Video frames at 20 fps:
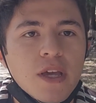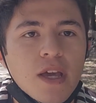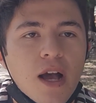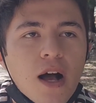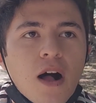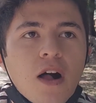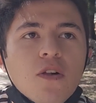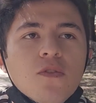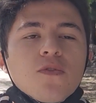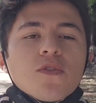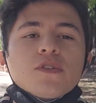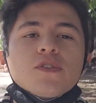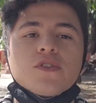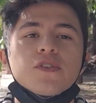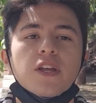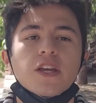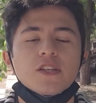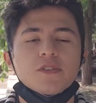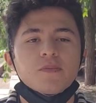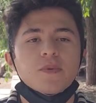all for
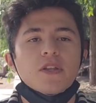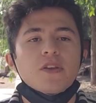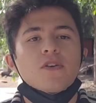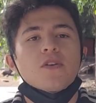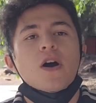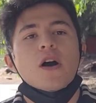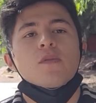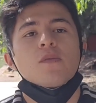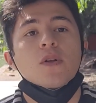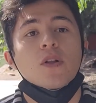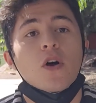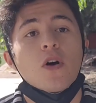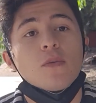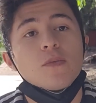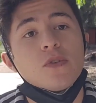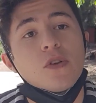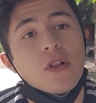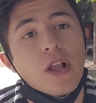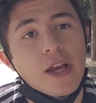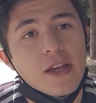today's video. I really hope
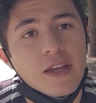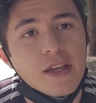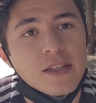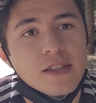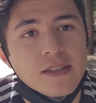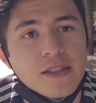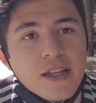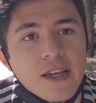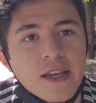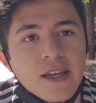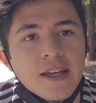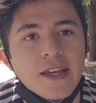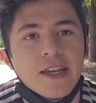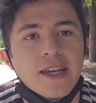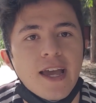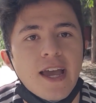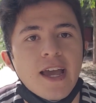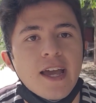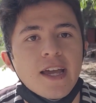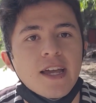you like it,
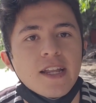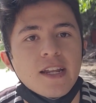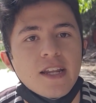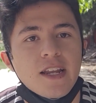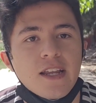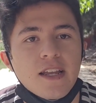and